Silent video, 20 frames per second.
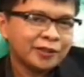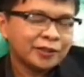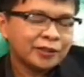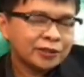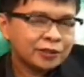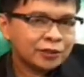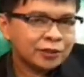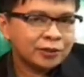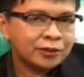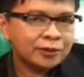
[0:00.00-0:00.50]

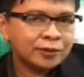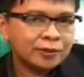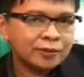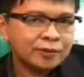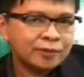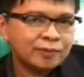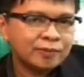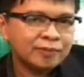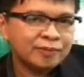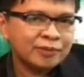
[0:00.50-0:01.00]
So
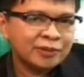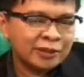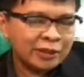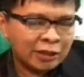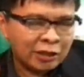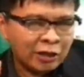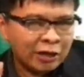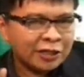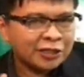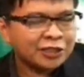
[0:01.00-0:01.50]
the
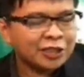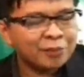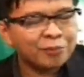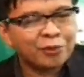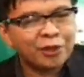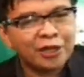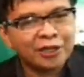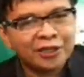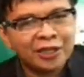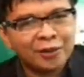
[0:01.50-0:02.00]
concept
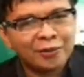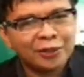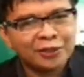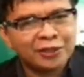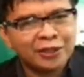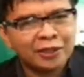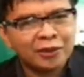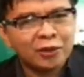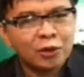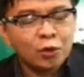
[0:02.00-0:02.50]
right now is
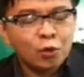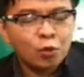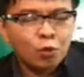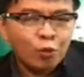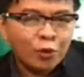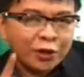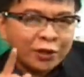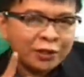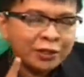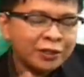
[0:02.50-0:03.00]
that
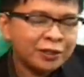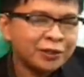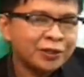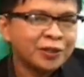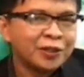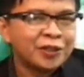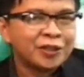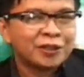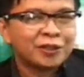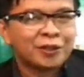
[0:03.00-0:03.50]
we need
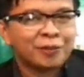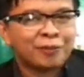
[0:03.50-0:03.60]
to